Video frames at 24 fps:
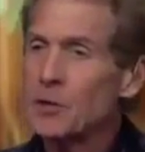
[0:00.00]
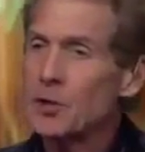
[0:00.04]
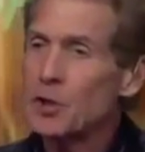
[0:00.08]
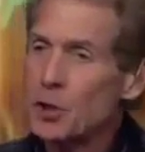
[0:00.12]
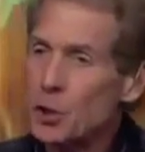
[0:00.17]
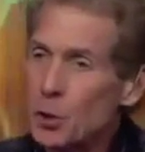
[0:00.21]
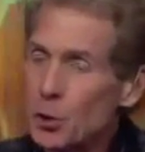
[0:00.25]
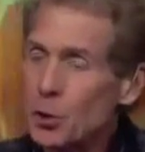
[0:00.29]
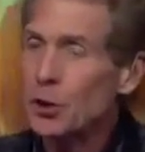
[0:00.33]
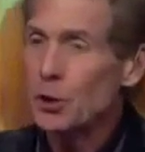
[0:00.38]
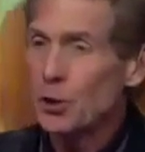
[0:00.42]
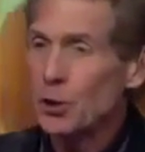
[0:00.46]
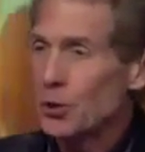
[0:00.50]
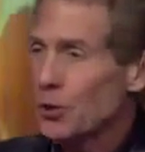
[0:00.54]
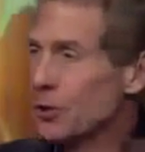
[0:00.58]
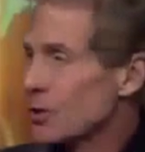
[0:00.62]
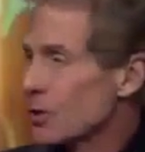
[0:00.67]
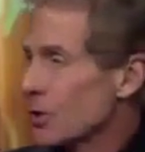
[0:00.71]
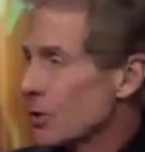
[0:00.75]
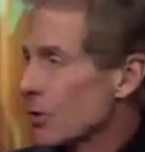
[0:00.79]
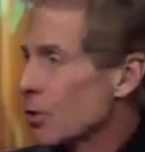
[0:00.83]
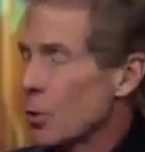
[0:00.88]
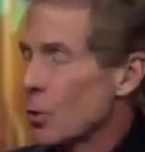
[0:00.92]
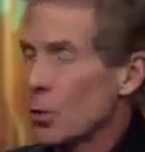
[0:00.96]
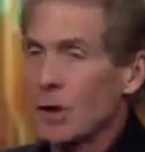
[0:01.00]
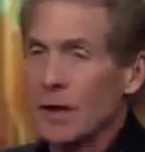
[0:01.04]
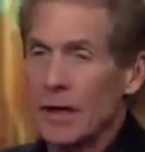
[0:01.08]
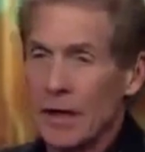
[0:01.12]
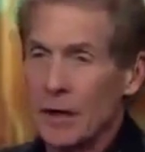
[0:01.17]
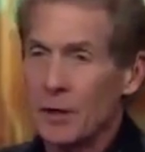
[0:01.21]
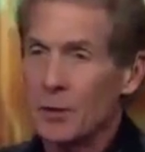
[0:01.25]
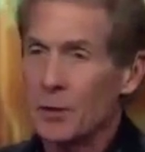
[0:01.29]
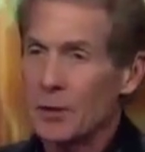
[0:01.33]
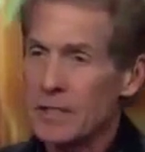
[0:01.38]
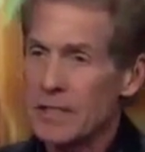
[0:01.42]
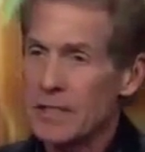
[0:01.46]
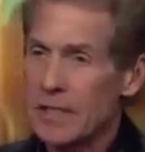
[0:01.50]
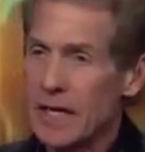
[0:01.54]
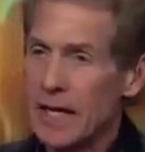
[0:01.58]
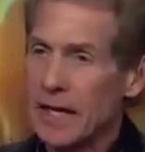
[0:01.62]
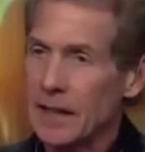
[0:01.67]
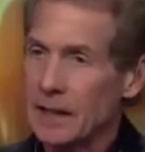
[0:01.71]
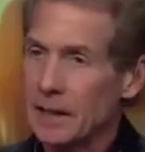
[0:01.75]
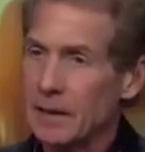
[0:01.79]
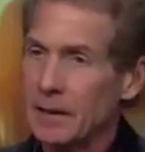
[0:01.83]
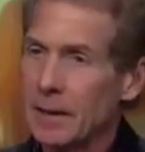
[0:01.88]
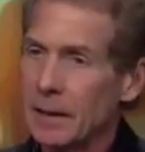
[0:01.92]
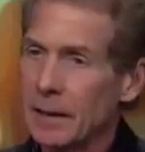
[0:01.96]
He was 2 years the coordinator in
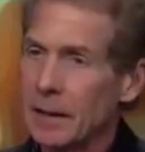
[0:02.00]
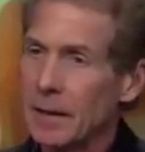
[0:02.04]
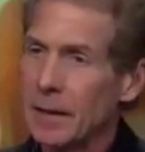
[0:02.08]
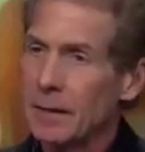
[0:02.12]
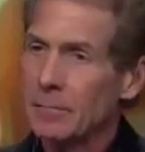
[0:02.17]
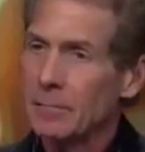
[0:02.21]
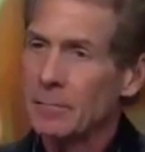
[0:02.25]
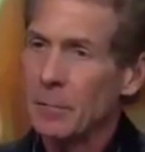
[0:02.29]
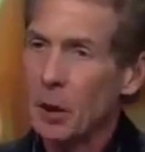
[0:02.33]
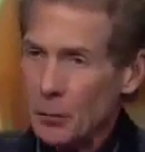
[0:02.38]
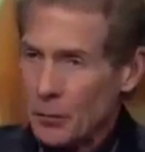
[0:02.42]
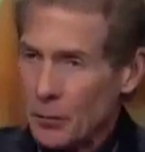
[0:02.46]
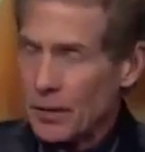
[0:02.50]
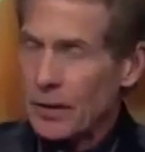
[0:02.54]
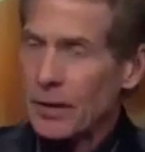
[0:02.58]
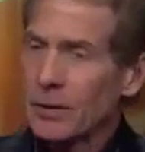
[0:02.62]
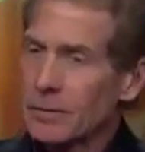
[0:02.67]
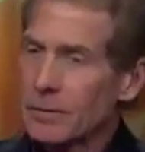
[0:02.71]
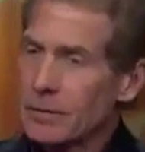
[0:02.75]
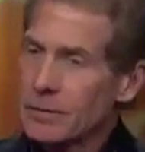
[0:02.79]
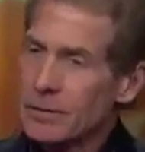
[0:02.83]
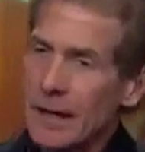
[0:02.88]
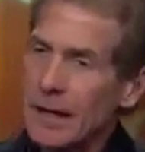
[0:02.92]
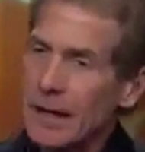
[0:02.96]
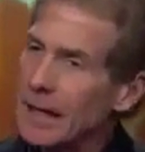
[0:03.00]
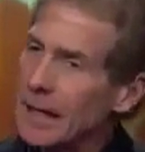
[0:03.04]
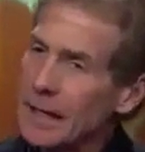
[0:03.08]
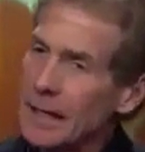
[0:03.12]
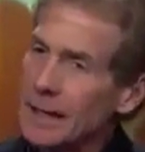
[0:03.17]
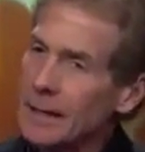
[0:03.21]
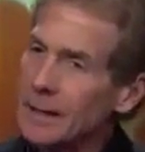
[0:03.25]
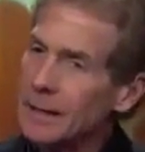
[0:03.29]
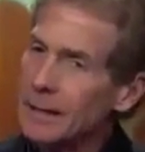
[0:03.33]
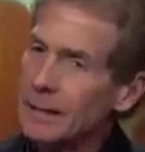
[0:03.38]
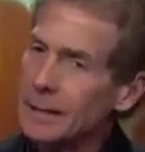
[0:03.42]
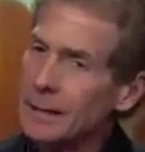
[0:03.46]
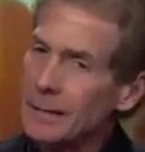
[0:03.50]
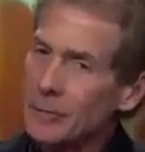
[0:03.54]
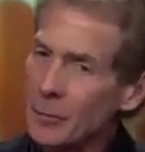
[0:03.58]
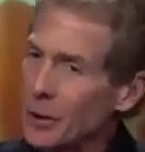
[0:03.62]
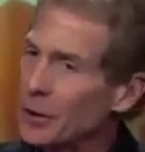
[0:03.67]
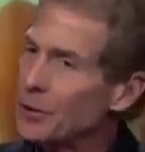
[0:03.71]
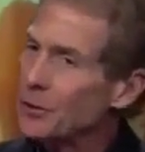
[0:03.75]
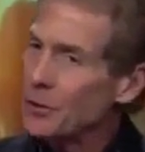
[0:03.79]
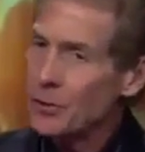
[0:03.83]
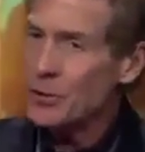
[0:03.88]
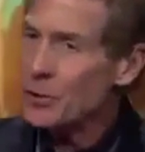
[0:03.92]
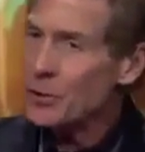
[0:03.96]
Seattle. Both years they
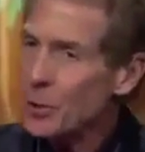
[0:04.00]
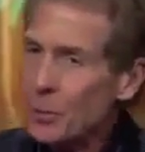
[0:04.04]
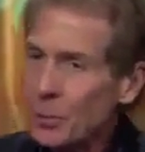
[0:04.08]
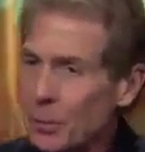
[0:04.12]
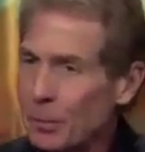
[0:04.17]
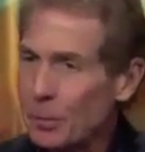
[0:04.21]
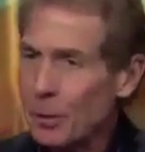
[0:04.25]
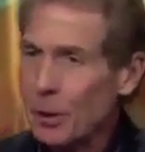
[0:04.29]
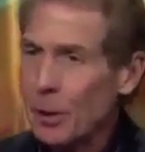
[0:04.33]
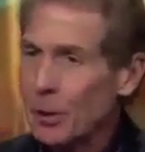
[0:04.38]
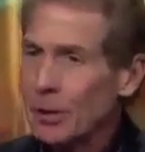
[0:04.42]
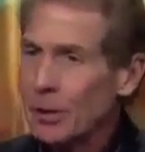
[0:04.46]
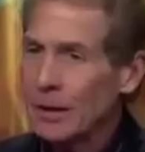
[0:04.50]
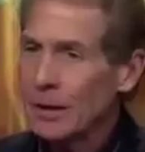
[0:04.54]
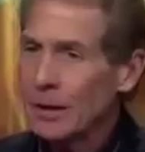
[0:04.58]
went to the Super Bowl.